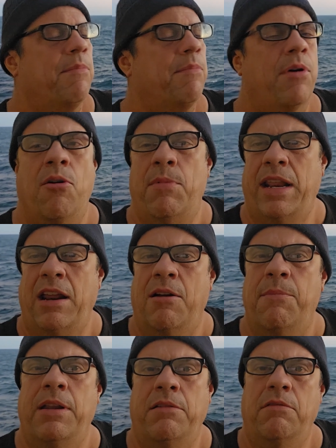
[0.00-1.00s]
just a moment
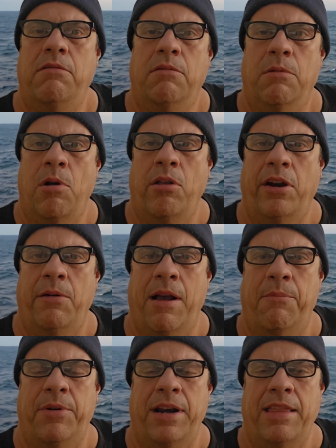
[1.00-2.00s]
here, but we're rolling
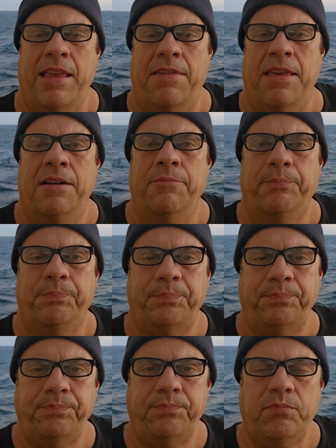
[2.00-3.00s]
around pretty decent.
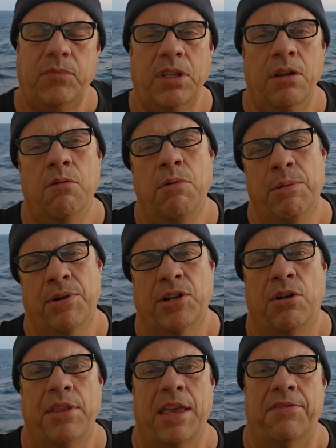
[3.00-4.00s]
We were
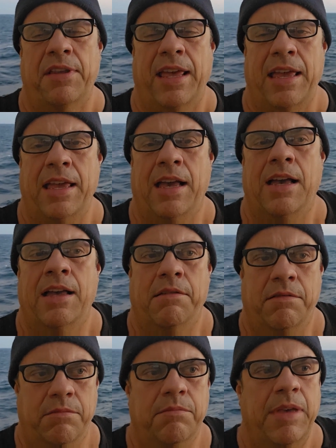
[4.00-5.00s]
told yesterday,
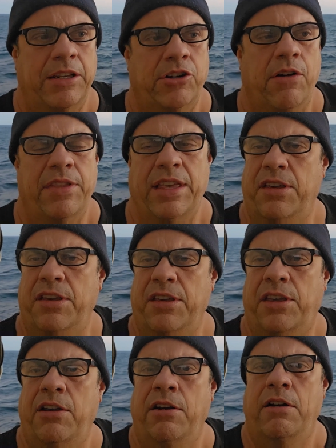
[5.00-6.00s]
make sure everything is
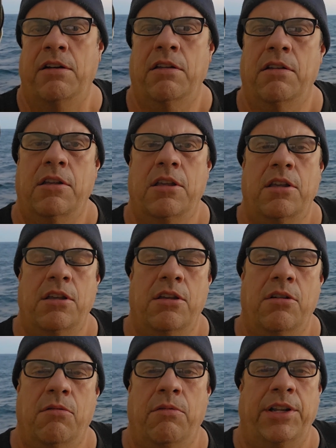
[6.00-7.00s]
secure,
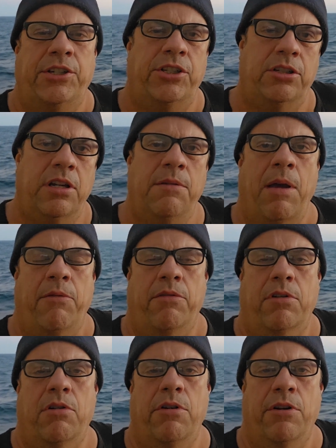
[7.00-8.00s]
which in my
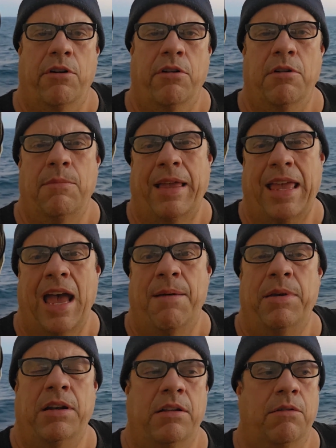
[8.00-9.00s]
quarter, in my
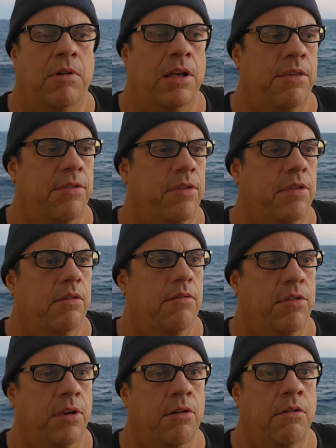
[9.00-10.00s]
cabin, it was,
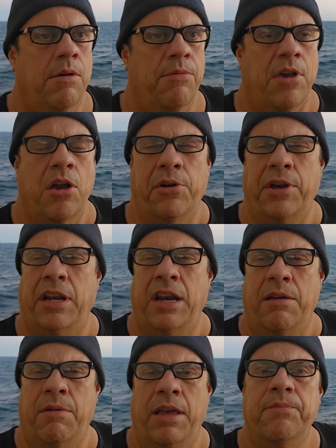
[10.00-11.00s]
so I was all good
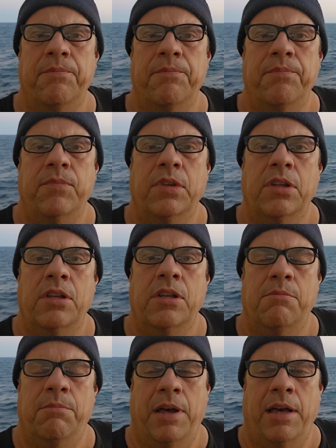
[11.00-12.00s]
anyway.
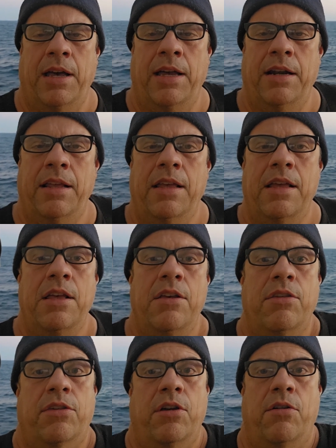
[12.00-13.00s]
But,
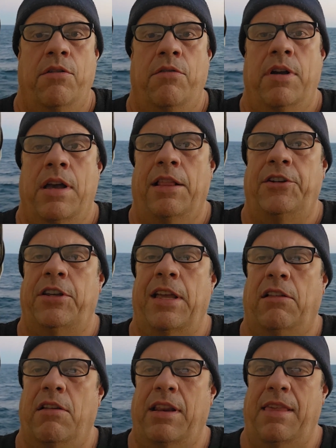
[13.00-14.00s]
so I'll let you
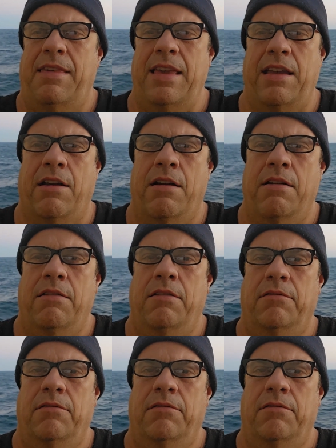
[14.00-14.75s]
take a look at the sea here.